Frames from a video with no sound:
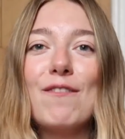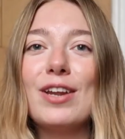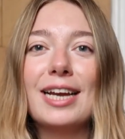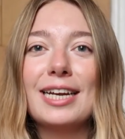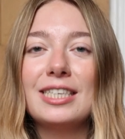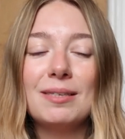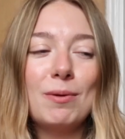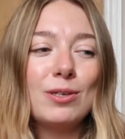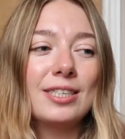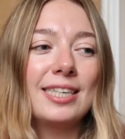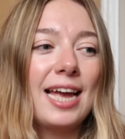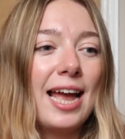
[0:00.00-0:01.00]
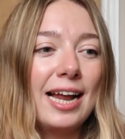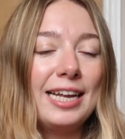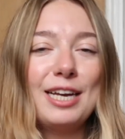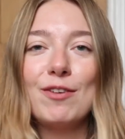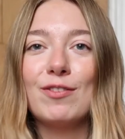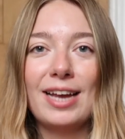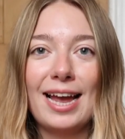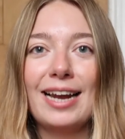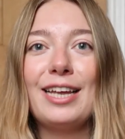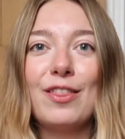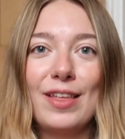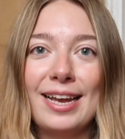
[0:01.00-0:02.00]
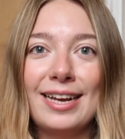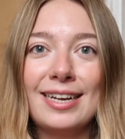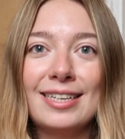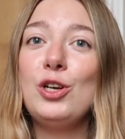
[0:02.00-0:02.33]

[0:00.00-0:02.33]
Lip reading: feel like it's the most girly of girly things.